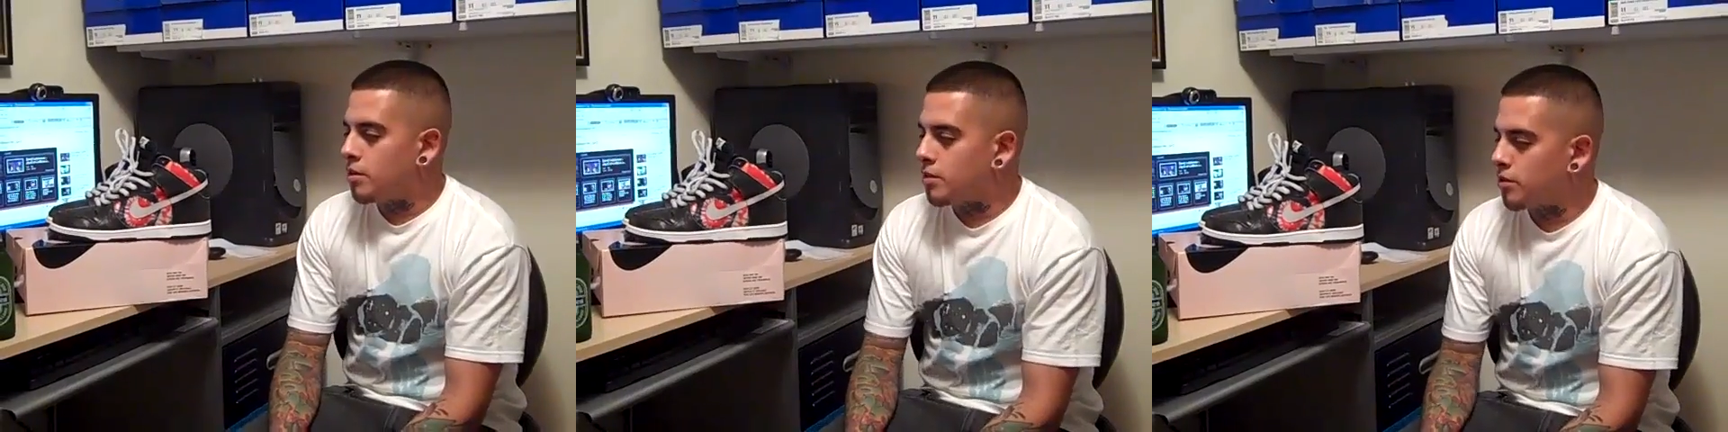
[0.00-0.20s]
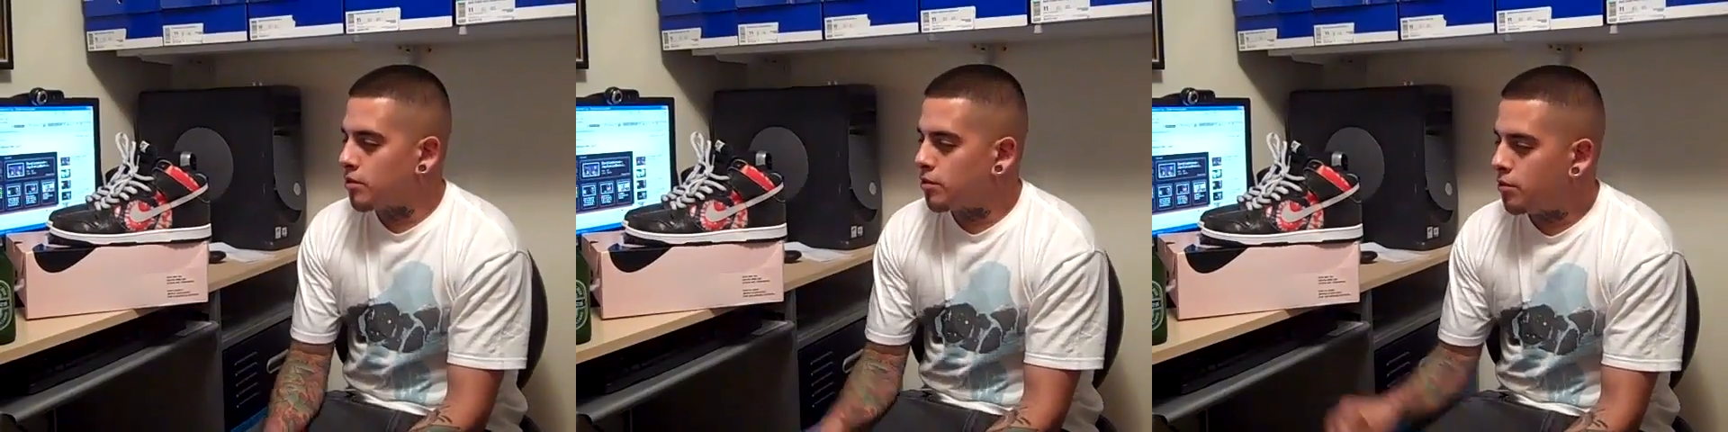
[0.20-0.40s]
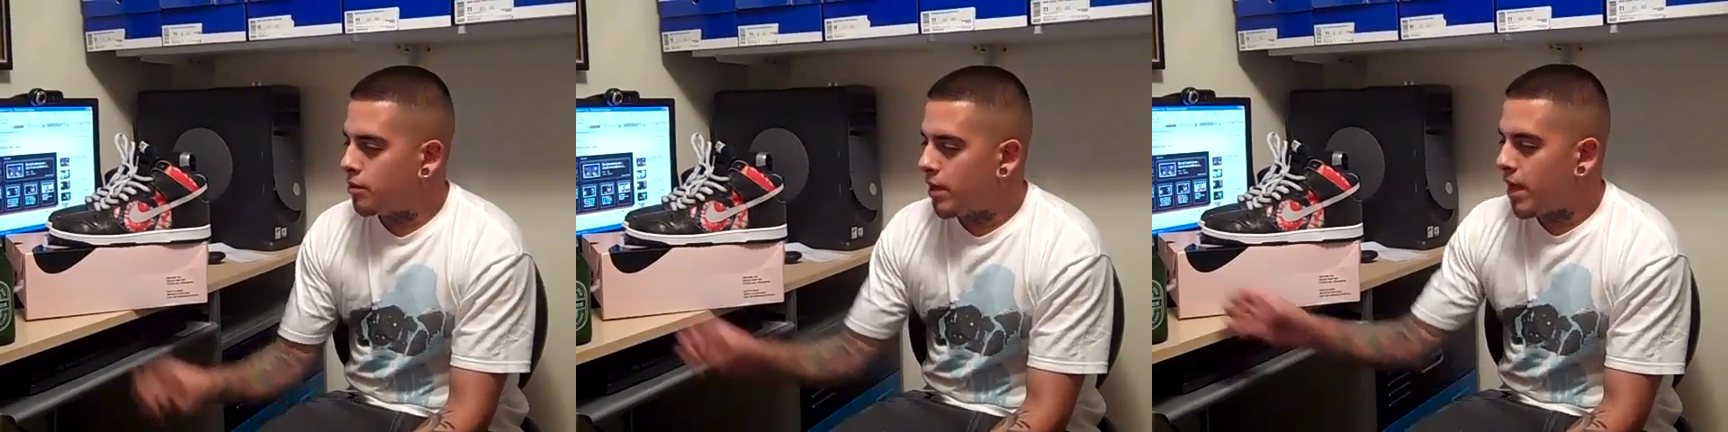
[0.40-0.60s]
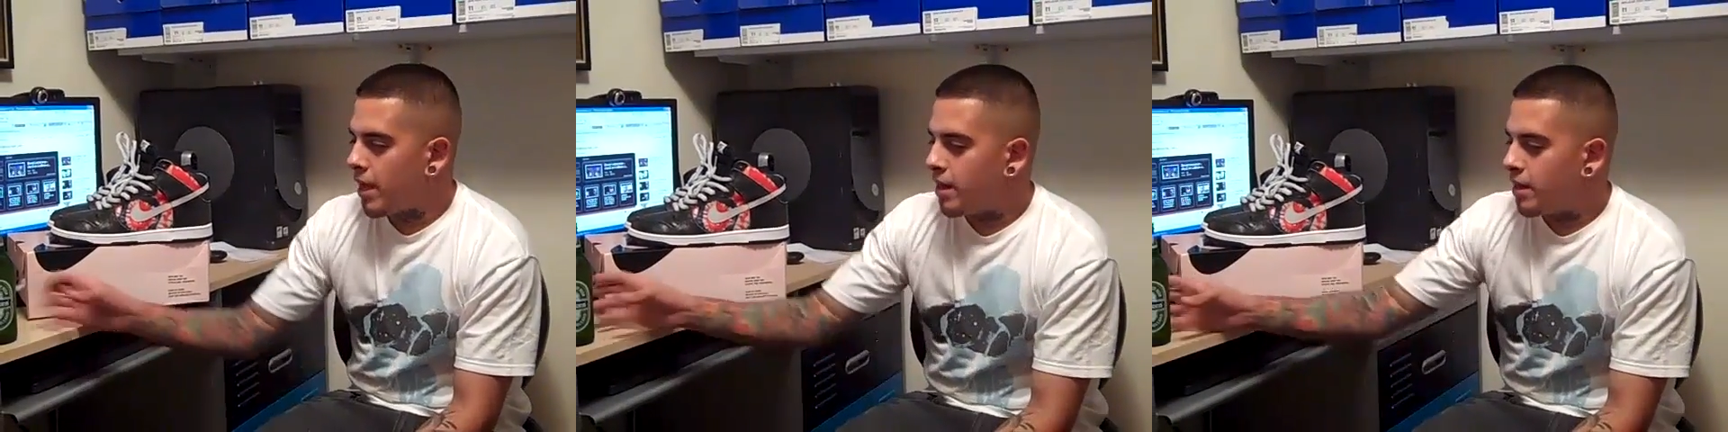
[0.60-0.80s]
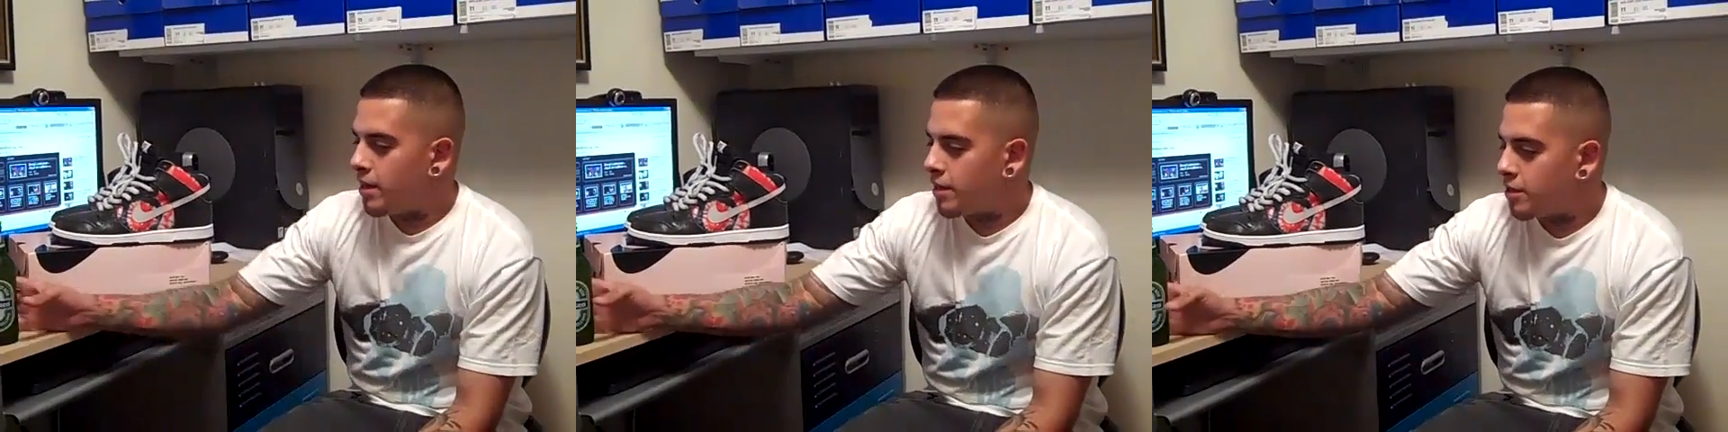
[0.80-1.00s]
So do
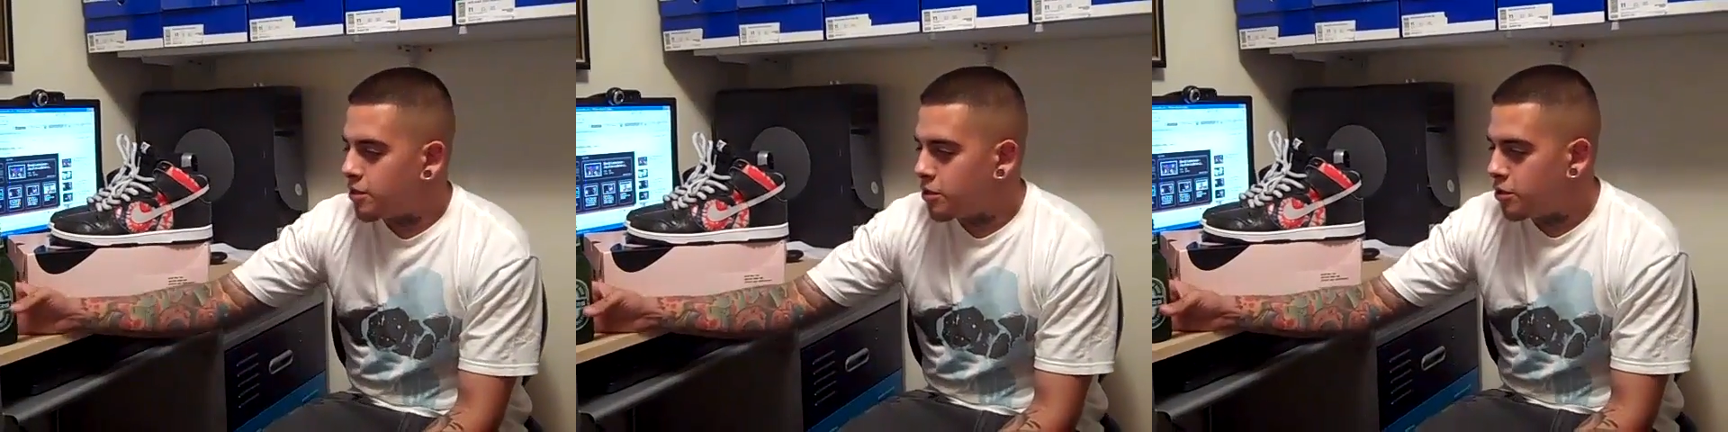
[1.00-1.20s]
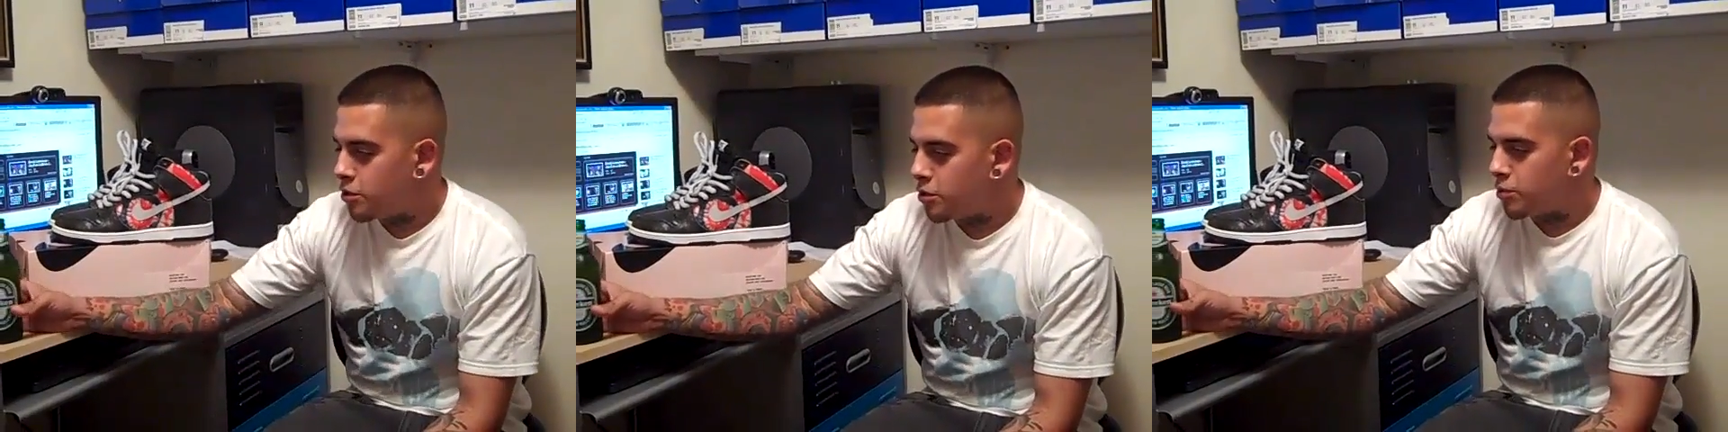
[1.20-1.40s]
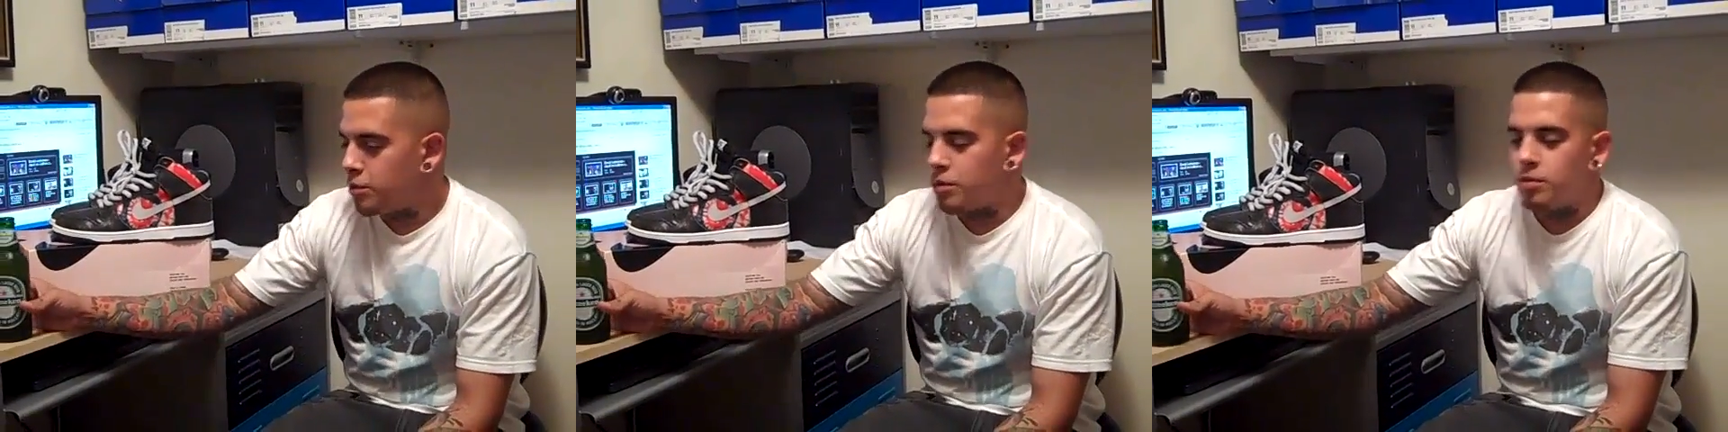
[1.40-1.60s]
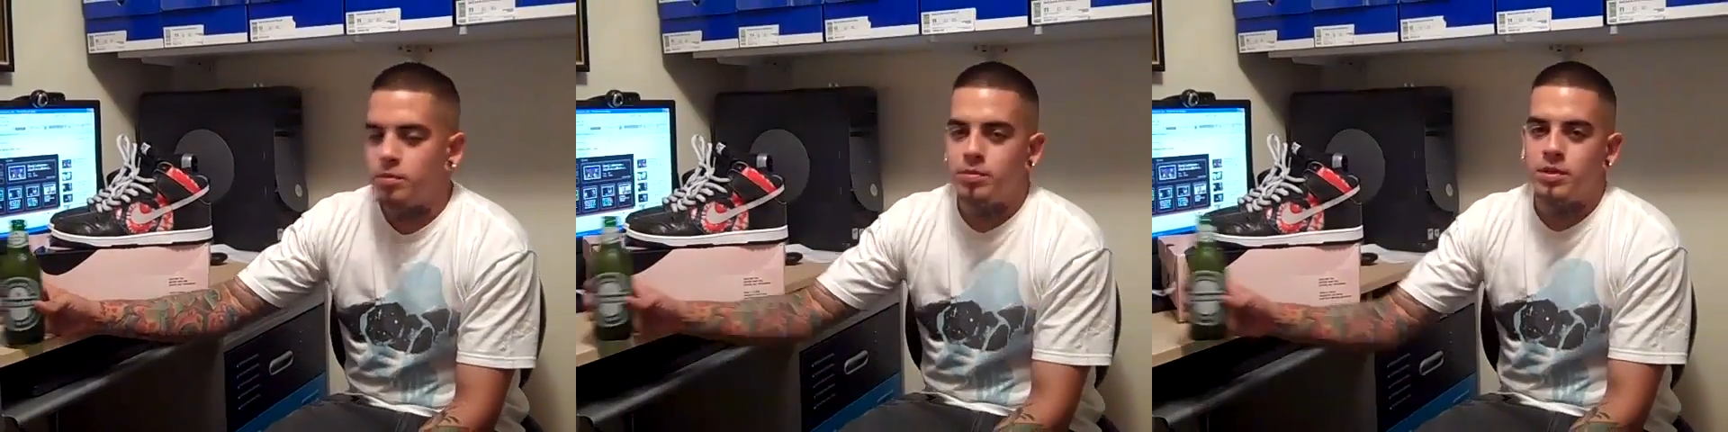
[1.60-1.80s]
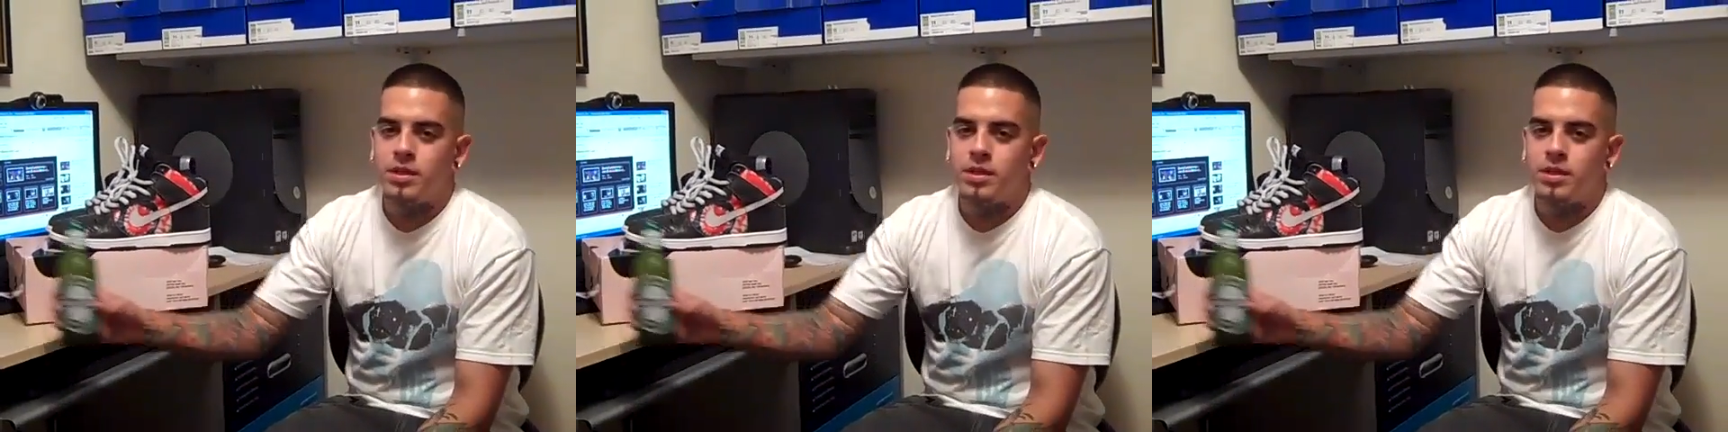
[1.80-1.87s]
that. As usual,